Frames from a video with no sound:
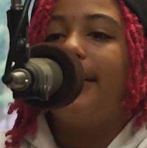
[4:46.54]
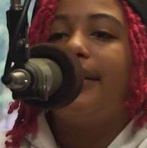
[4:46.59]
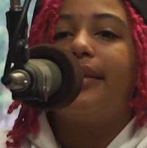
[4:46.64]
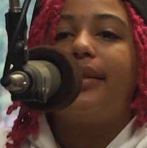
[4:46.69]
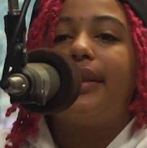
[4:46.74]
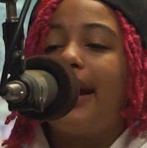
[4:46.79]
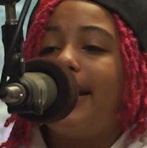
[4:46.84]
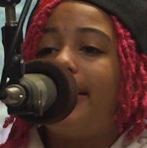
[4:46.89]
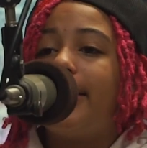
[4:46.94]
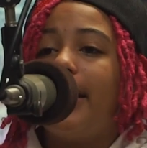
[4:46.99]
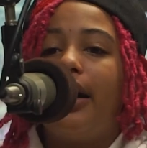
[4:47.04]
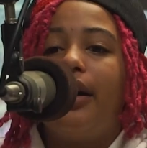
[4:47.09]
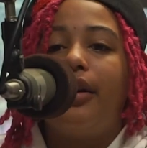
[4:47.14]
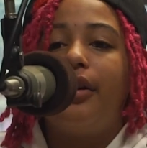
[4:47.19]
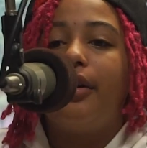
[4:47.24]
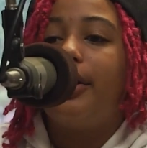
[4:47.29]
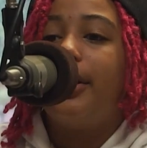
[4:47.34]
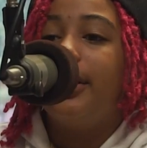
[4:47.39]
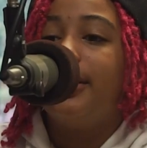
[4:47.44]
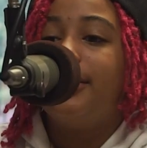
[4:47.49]
And thank y'all
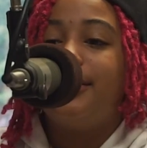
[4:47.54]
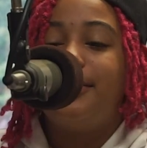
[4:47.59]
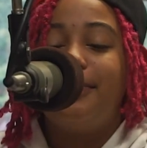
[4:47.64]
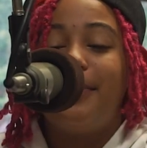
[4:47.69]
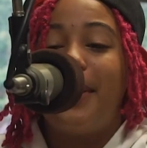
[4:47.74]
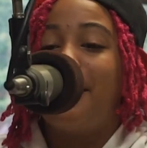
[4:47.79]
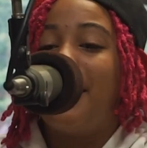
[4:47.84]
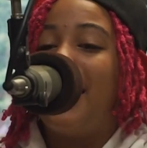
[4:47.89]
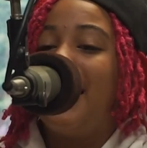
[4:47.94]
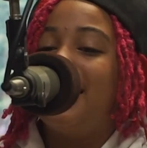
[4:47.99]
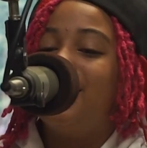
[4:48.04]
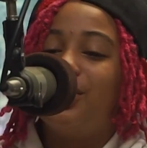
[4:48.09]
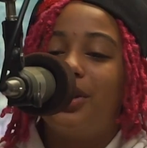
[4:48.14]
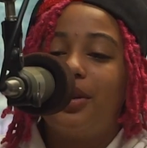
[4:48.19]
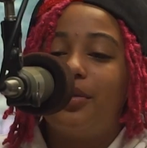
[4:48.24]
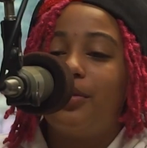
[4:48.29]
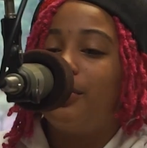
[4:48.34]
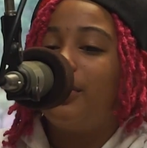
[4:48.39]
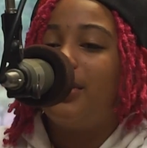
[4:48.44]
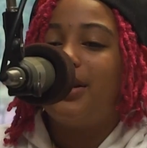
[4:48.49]
because it made my
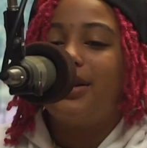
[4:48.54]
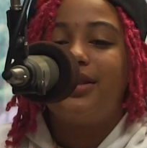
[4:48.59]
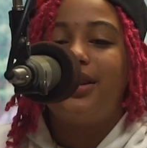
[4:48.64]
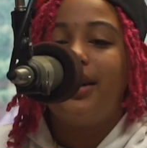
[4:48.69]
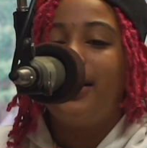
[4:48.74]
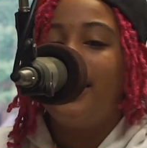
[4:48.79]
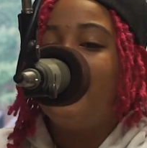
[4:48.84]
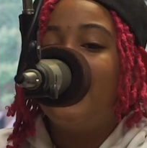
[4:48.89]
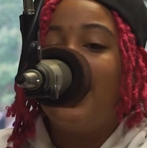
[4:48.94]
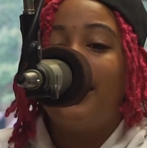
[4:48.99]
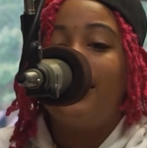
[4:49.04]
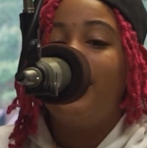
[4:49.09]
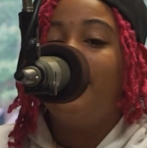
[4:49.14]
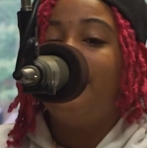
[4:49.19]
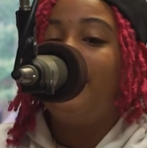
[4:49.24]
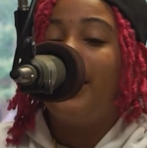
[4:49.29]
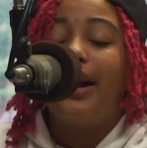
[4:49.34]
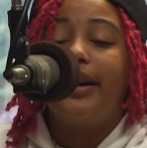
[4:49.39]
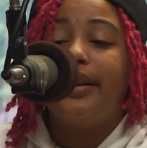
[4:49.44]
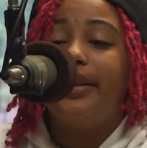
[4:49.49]
adrenaline rush. And I
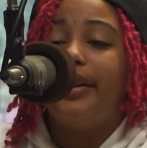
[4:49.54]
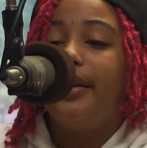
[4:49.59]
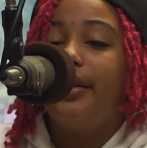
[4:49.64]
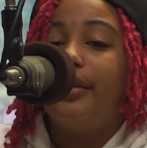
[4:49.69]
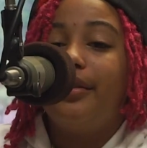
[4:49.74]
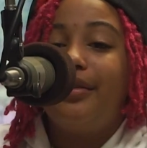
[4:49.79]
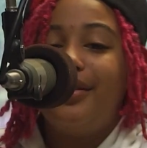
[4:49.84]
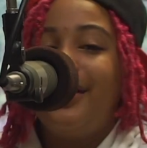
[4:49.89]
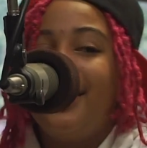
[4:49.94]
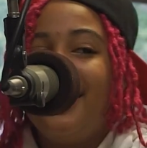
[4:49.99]
love y'all to death.